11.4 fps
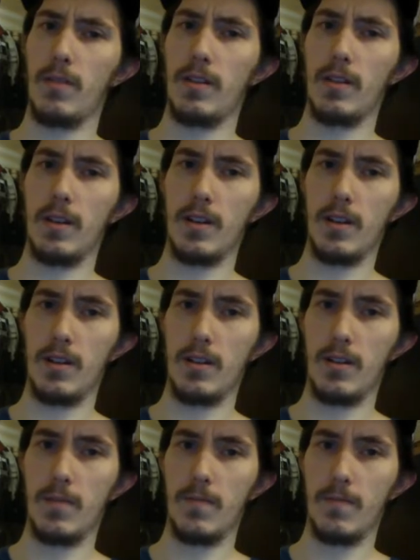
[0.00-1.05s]

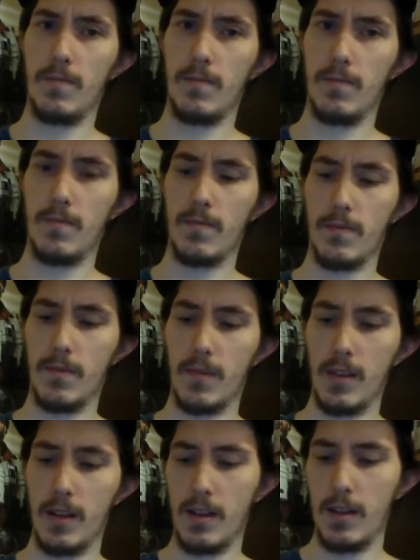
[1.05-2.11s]

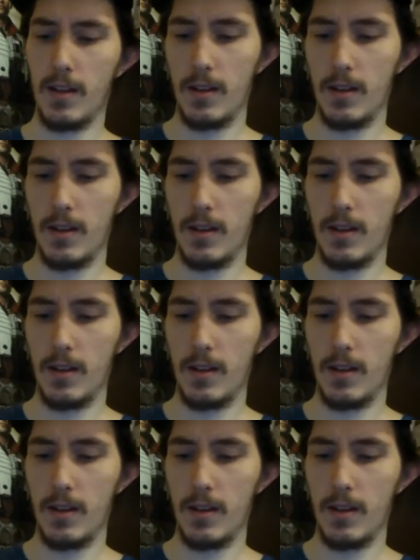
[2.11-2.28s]
Nobody speaks.